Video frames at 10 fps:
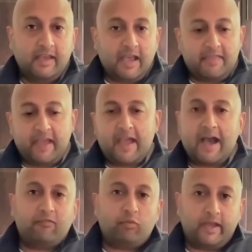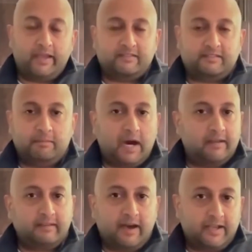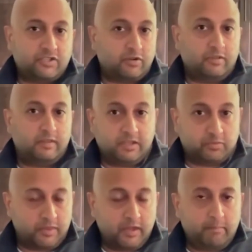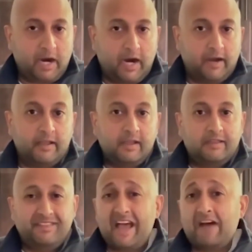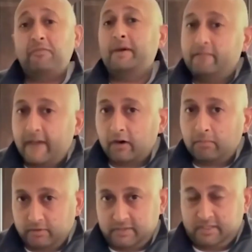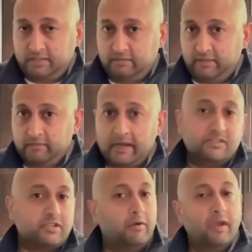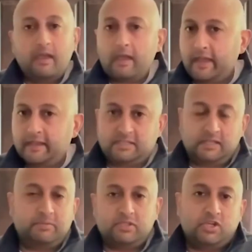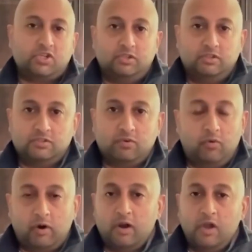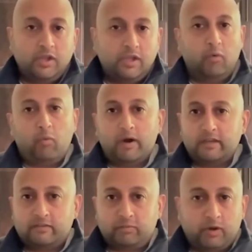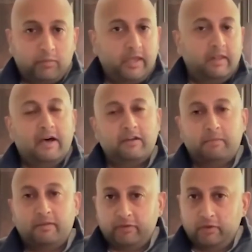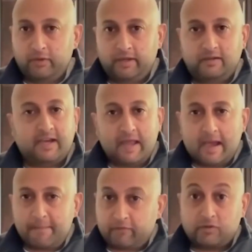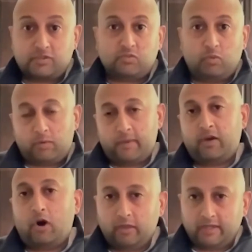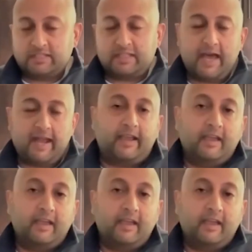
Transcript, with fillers: And they have ways to monetize certain things within a pod that haven't been available in CTV, right? So A and Z positions, or, you know, what is, what are we allowed to be fluid and dynamic versus what are we calling static?